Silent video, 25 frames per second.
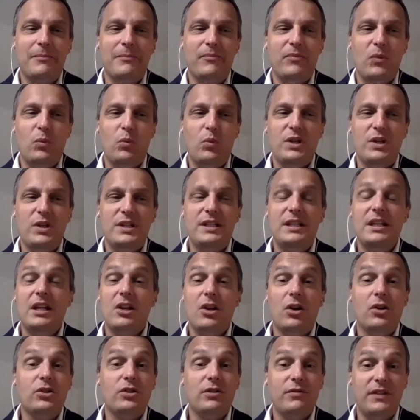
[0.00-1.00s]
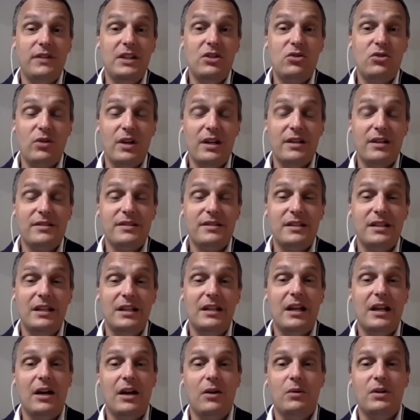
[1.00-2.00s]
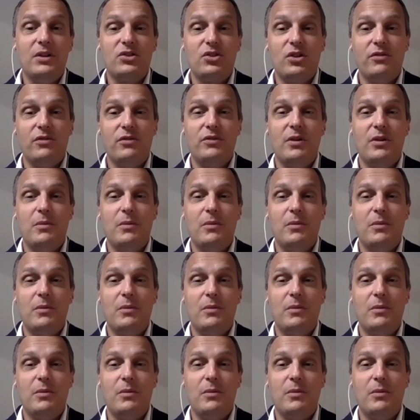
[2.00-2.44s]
we see a lot of interest in our software